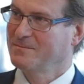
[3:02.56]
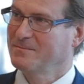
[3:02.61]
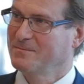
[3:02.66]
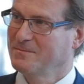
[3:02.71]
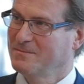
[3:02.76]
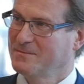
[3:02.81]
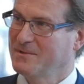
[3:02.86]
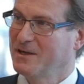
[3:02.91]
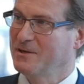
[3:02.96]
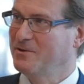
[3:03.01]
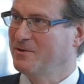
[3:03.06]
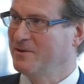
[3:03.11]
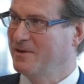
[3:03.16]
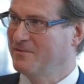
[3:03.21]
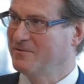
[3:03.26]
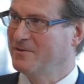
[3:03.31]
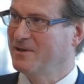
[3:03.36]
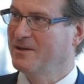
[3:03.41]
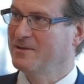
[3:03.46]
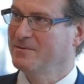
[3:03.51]
including
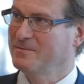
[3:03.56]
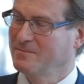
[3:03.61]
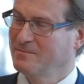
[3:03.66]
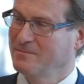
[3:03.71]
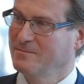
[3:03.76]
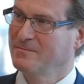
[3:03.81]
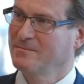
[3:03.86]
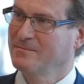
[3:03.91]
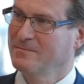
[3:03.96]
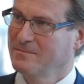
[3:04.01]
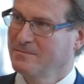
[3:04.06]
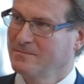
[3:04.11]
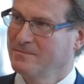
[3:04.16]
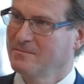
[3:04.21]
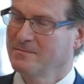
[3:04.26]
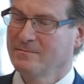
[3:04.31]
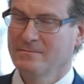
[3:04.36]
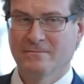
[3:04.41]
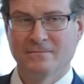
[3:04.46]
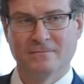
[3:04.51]
details of allowance
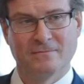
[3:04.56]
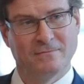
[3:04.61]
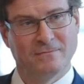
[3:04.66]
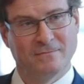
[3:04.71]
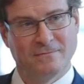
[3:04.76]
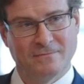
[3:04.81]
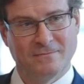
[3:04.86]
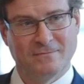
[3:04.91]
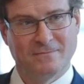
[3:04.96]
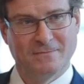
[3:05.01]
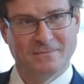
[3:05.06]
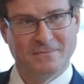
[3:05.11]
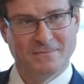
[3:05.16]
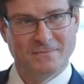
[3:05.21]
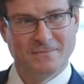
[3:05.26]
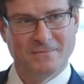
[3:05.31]
allocations and carry